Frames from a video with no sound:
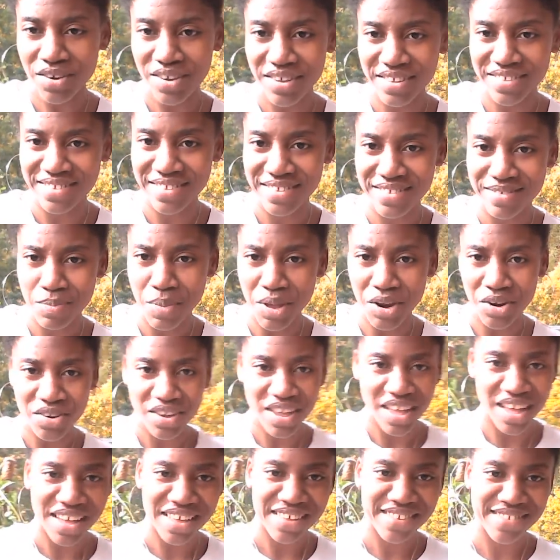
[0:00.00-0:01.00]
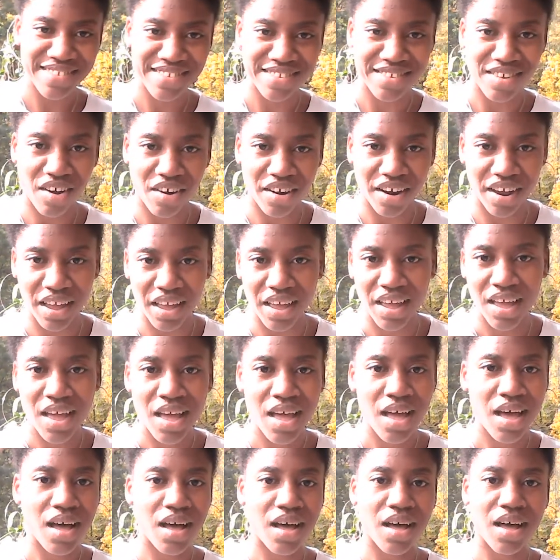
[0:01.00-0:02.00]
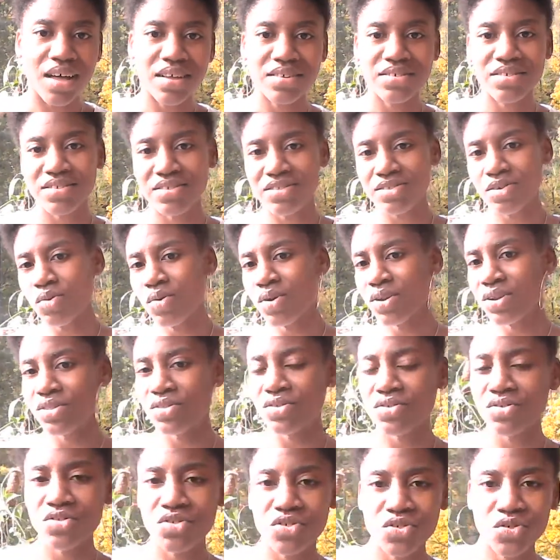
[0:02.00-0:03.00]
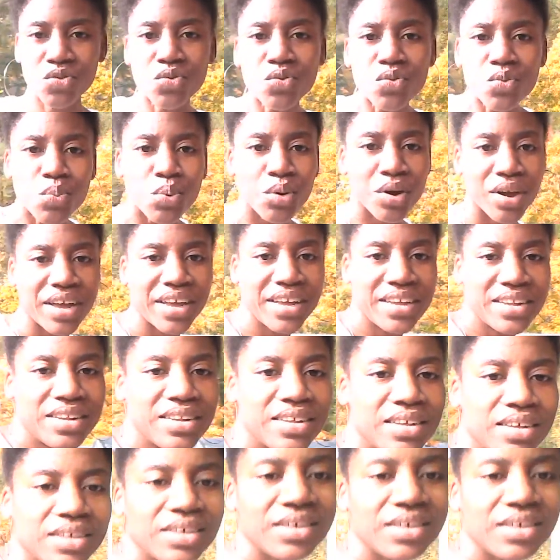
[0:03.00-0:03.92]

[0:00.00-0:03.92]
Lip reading: Is this better, guys? Sorry. I just don't want to look too bright,